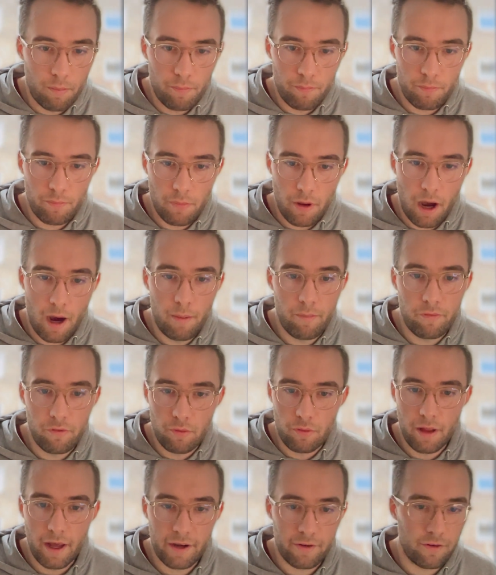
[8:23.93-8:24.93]

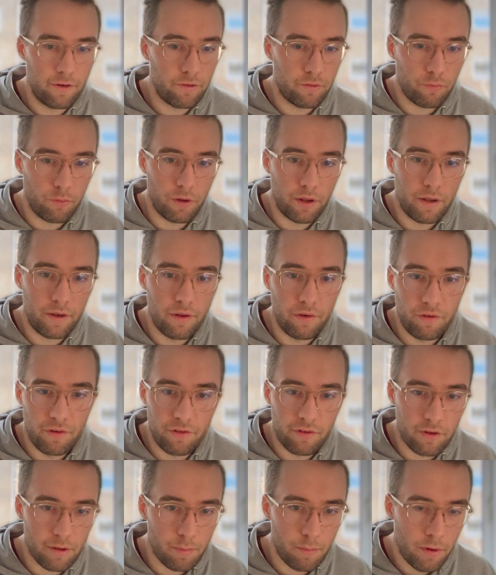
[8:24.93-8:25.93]
harmful actions within the
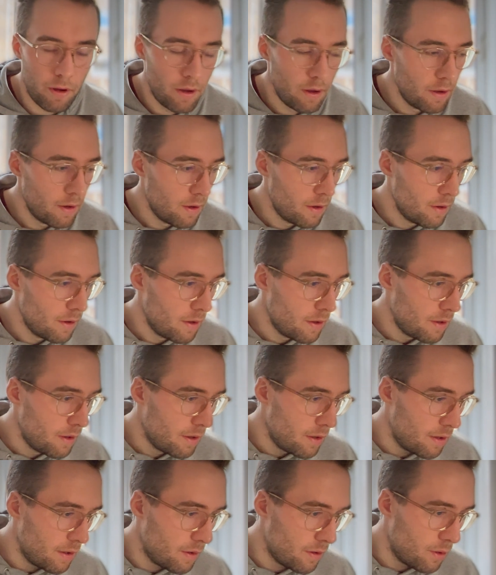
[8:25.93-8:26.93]
system.
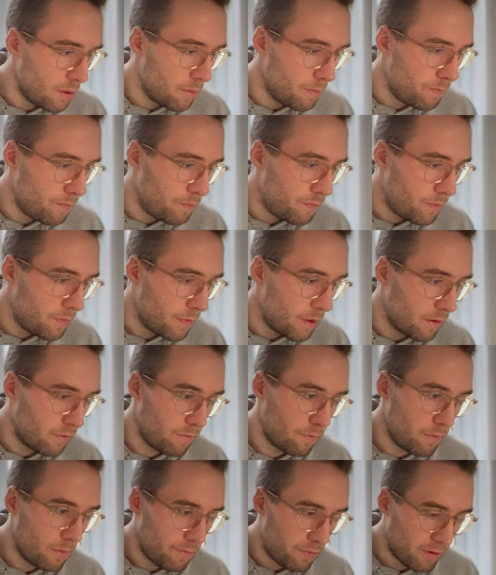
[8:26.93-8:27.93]

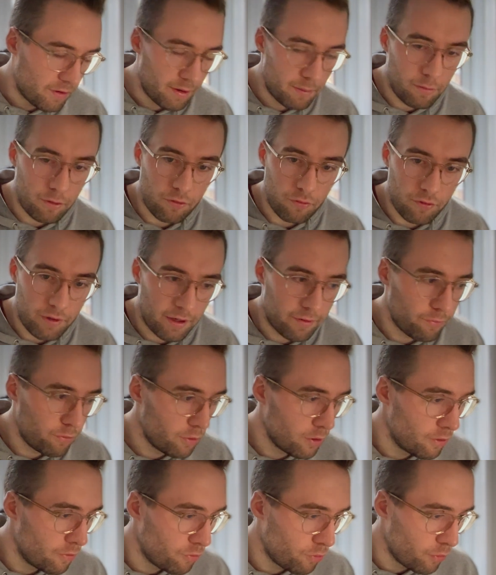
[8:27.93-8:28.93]
For example, to take full
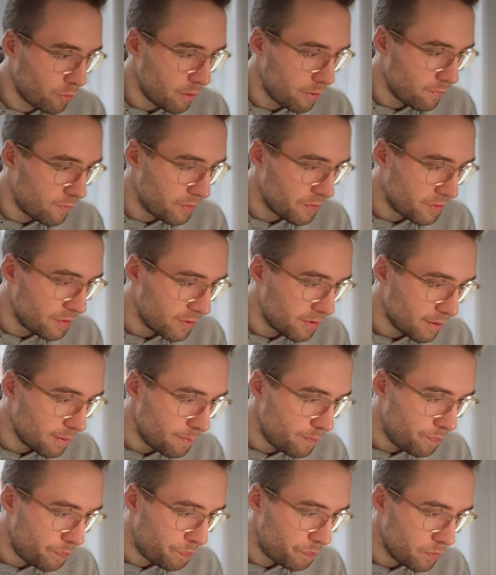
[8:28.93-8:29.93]
control over a
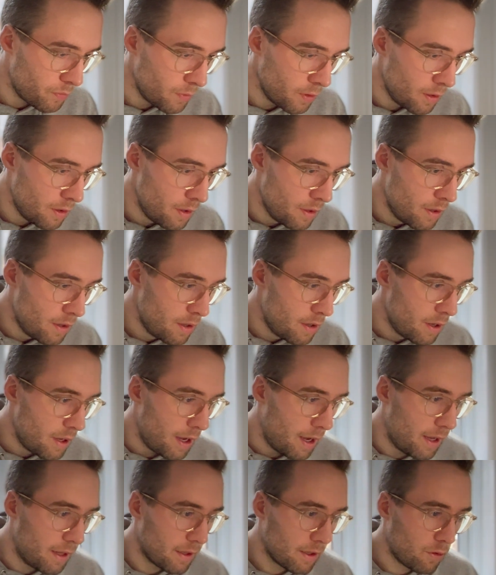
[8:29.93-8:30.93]
system,
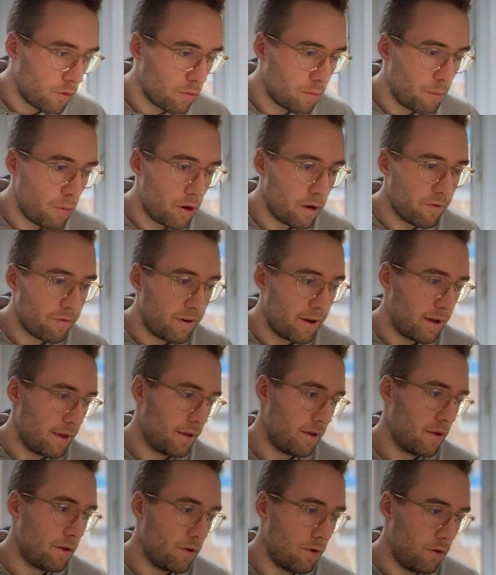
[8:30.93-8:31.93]
and could modify
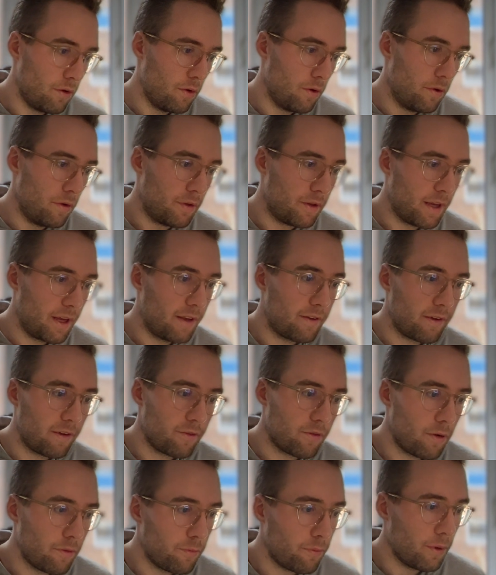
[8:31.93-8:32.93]
data,
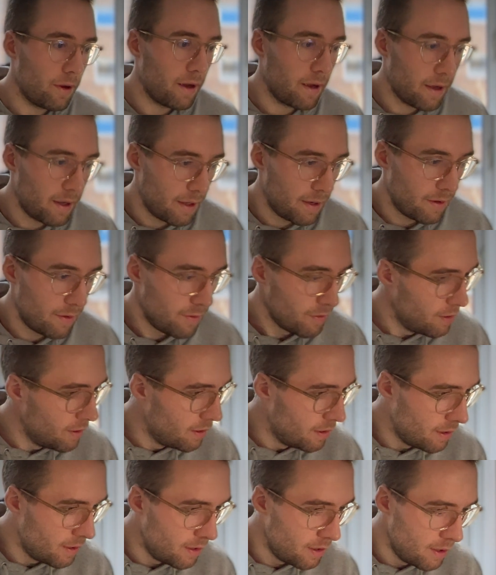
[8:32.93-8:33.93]
software,
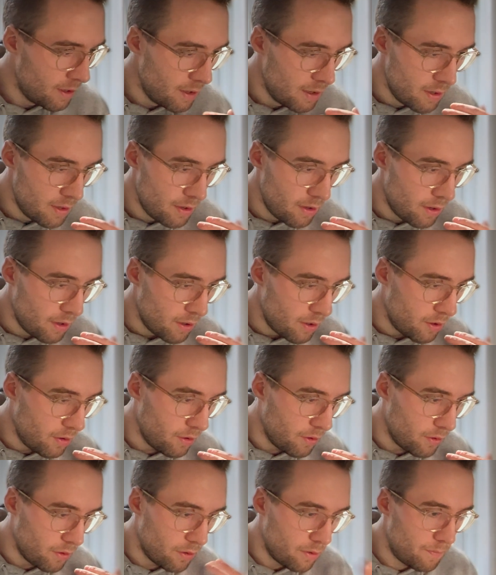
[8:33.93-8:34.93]

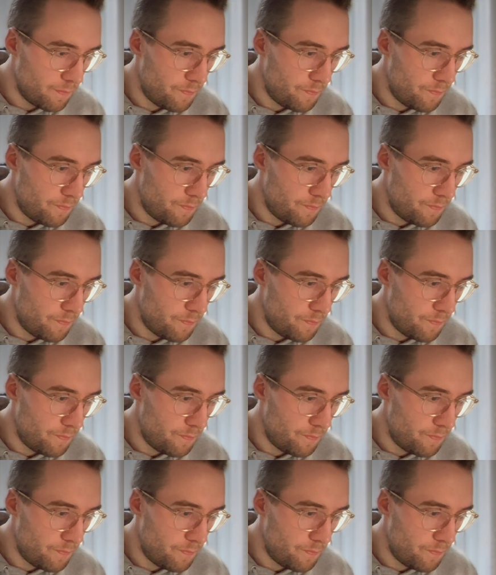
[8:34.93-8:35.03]
and